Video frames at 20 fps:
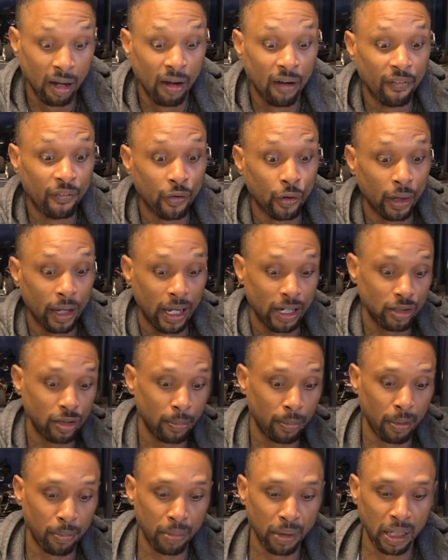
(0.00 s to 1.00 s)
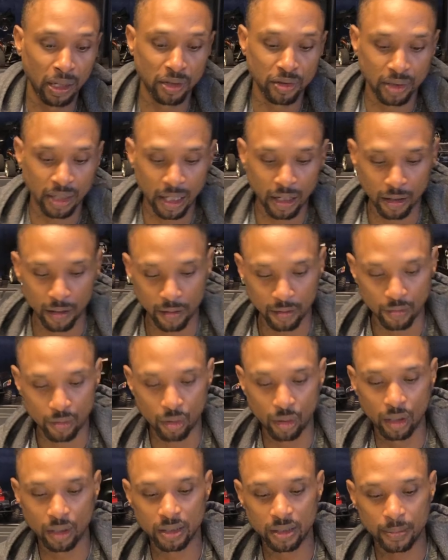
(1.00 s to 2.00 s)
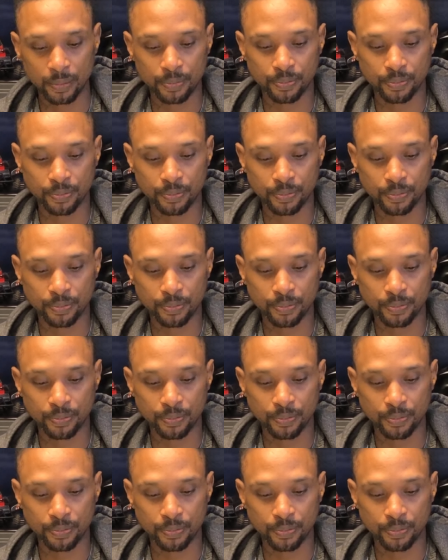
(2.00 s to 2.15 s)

Four extra propellers there, of course.